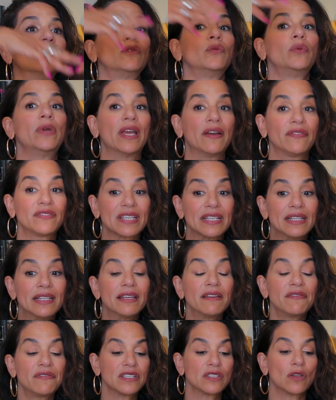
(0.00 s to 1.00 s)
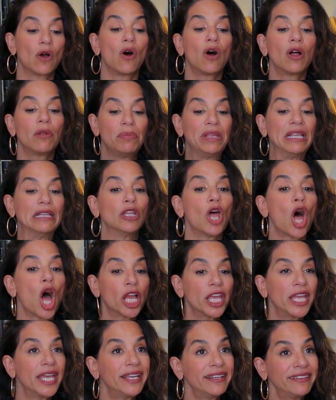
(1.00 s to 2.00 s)
as all
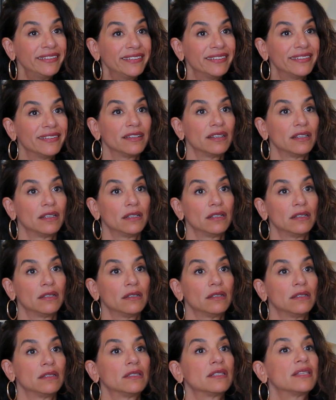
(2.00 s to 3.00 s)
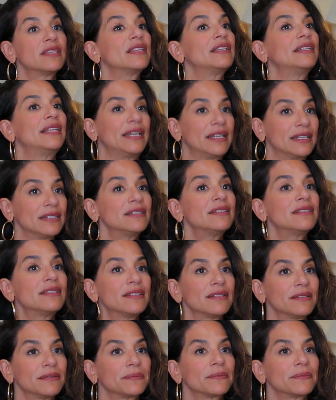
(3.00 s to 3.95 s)
belonging to the land,